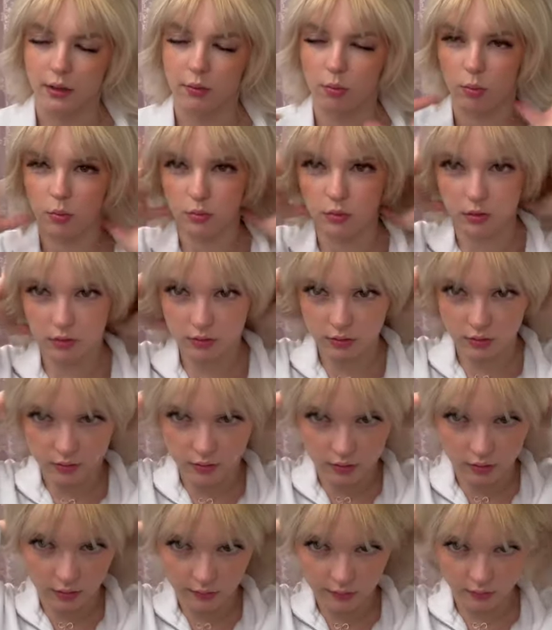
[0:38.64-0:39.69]
rollers and
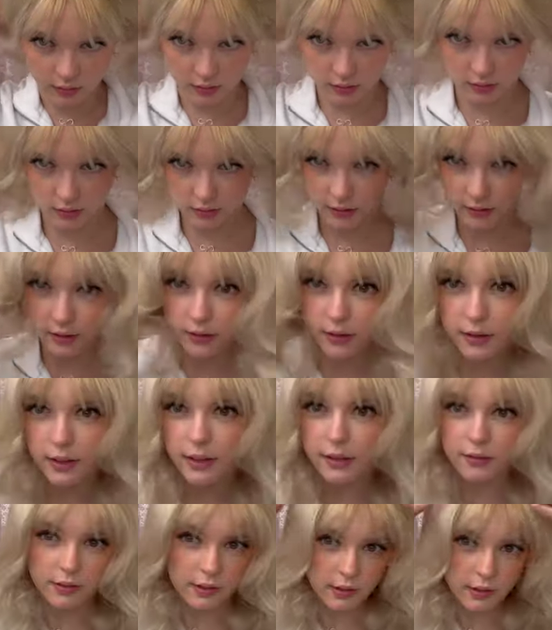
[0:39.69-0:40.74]
stuff necessarily
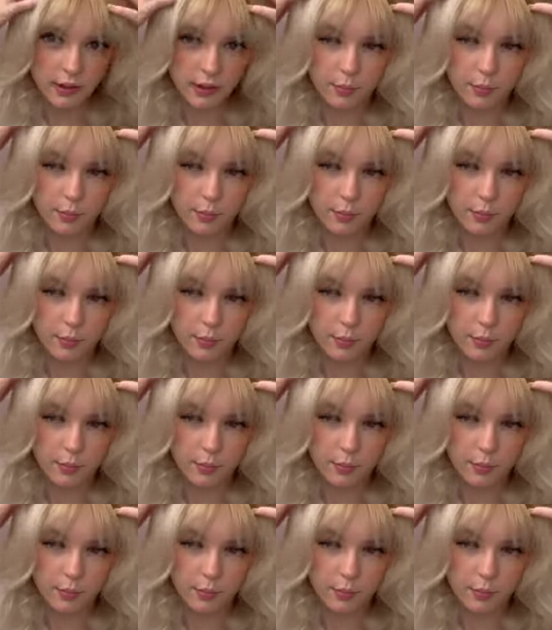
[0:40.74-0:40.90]
every day,